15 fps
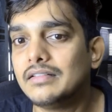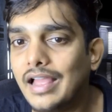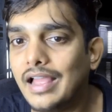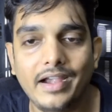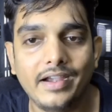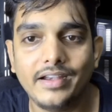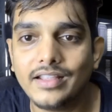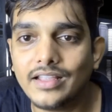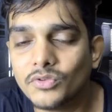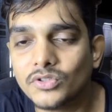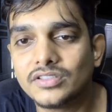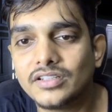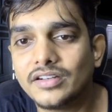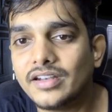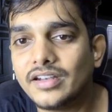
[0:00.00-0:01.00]
Idea was
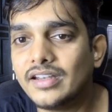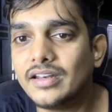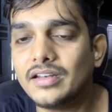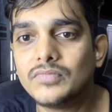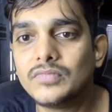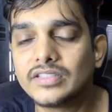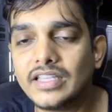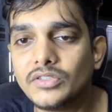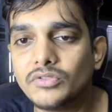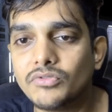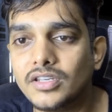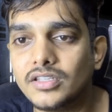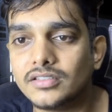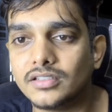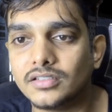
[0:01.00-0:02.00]
generated
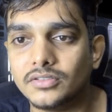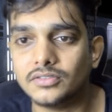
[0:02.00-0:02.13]
centuries ago,